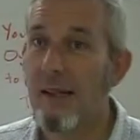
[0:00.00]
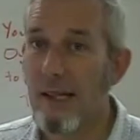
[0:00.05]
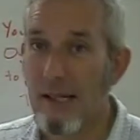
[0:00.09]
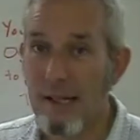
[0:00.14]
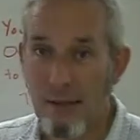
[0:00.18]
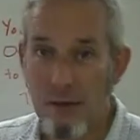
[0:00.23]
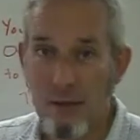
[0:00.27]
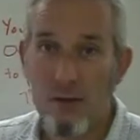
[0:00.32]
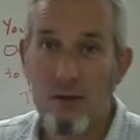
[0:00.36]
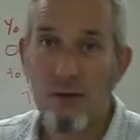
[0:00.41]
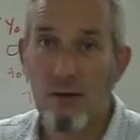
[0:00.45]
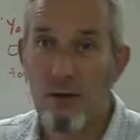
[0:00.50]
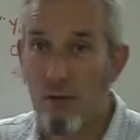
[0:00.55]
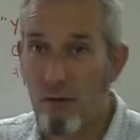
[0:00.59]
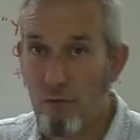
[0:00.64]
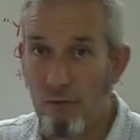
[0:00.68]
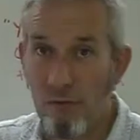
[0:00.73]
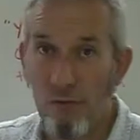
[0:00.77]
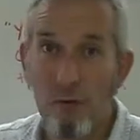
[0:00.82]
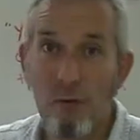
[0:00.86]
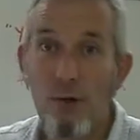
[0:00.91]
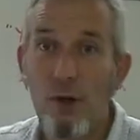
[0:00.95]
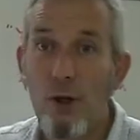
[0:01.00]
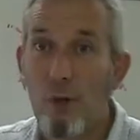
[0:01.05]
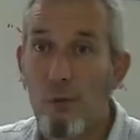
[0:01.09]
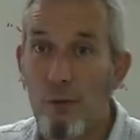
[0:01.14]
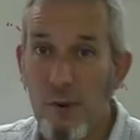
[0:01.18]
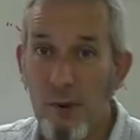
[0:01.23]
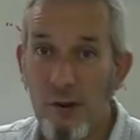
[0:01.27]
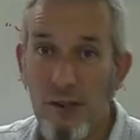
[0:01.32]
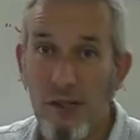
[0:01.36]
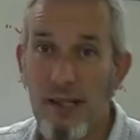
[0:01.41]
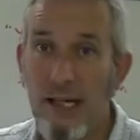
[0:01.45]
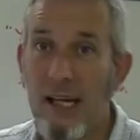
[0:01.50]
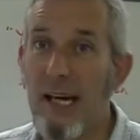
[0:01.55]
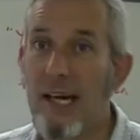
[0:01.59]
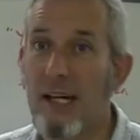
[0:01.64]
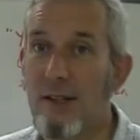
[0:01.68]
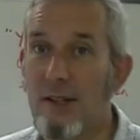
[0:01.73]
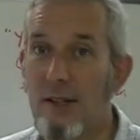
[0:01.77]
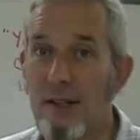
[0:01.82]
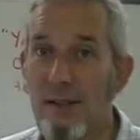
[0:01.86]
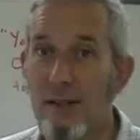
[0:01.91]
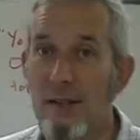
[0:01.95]
is through
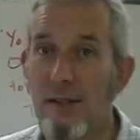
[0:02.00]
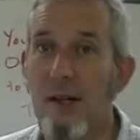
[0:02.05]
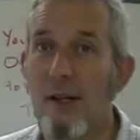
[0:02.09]
communication.